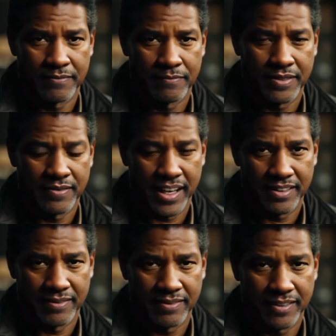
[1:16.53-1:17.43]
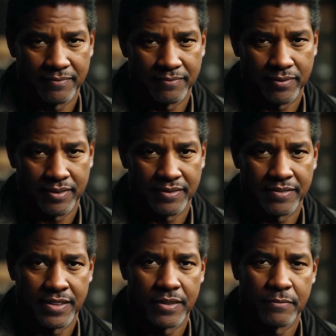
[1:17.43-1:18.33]
my talent and influence in
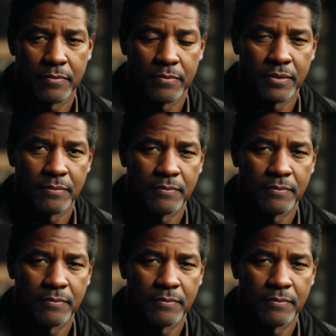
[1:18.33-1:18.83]
the industry.